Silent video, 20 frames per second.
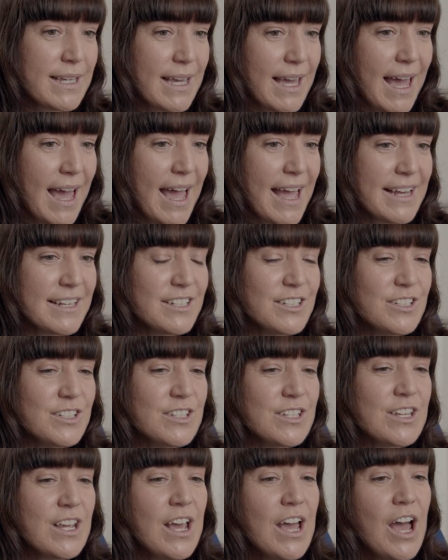And
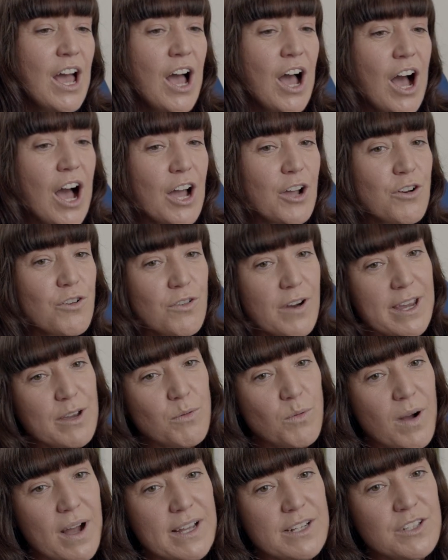a great
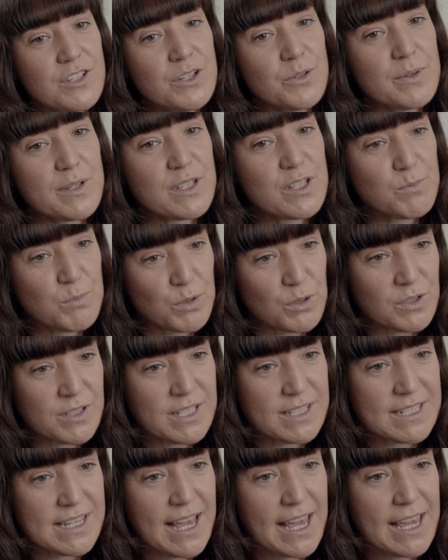one to explore
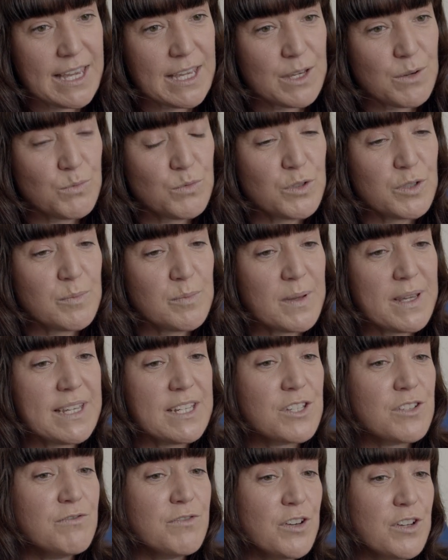today would be
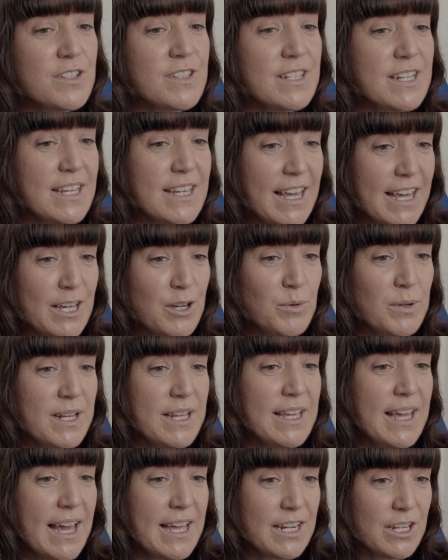diversity,
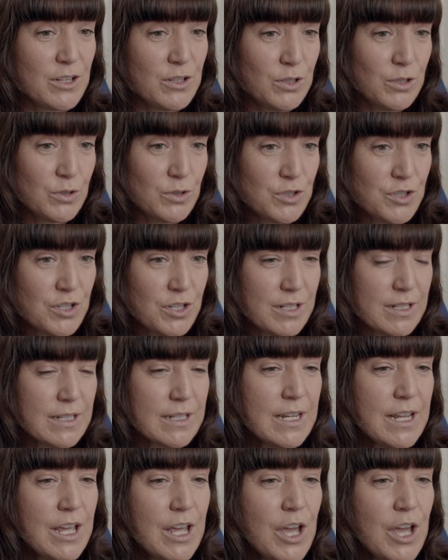equity, and inclusion.